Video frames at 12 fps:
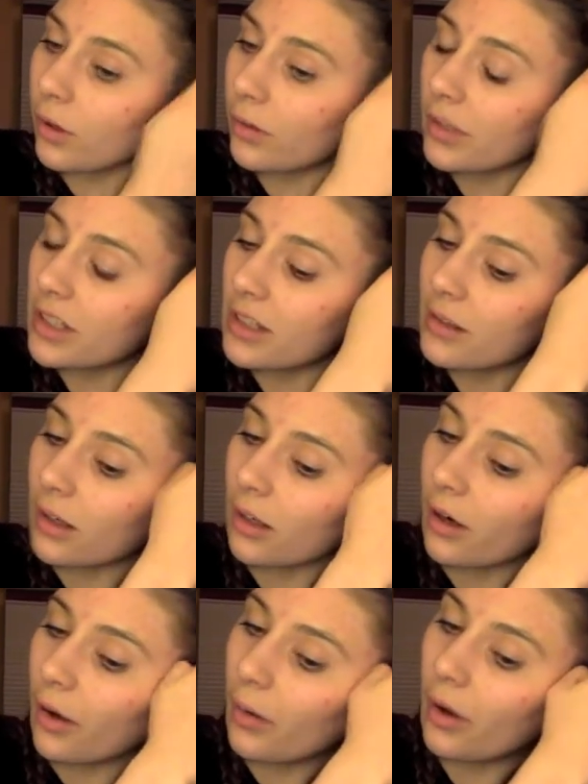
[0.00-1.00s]
for reasons
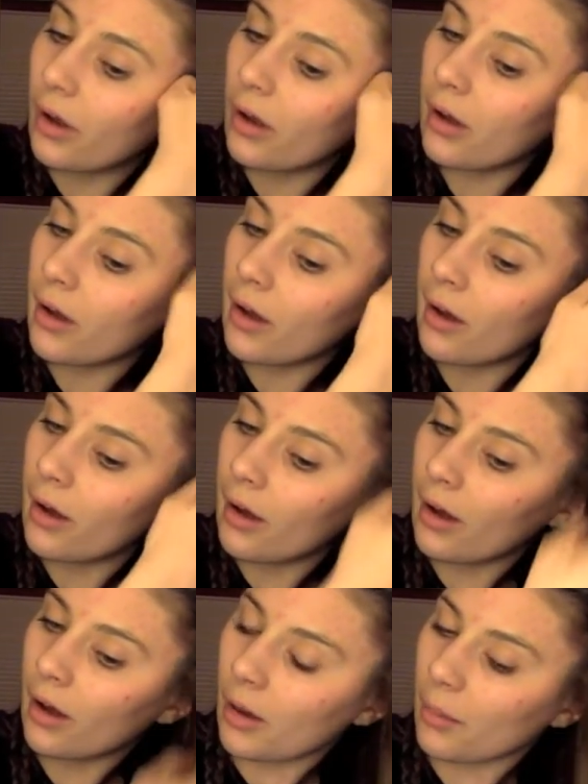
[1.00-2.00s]
unknown.
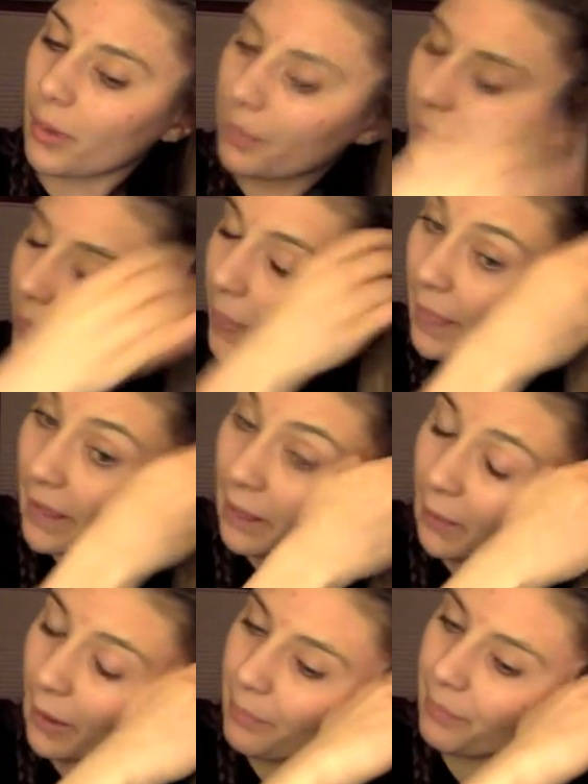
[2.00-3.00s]
But
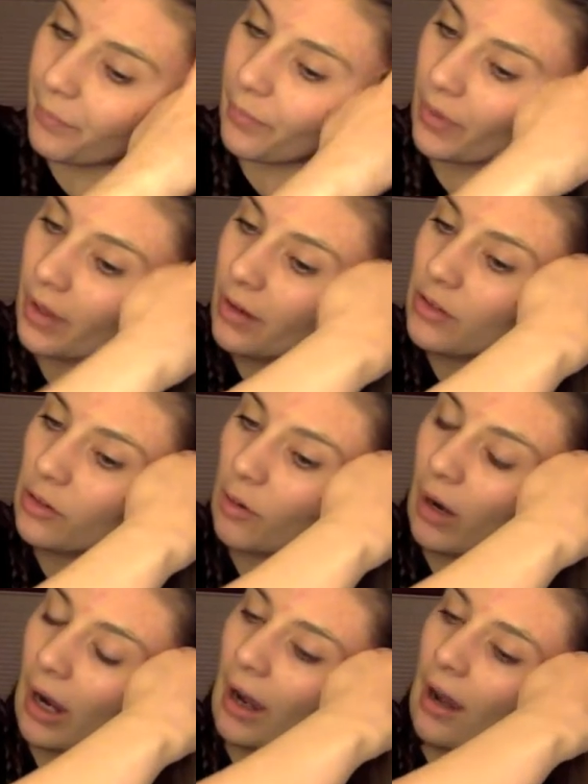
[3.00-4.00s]
anyway,
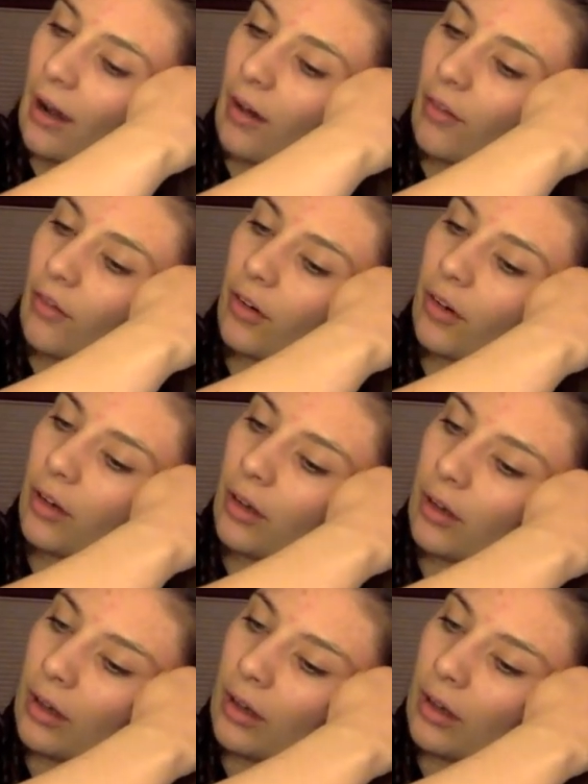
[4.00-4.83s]
so I have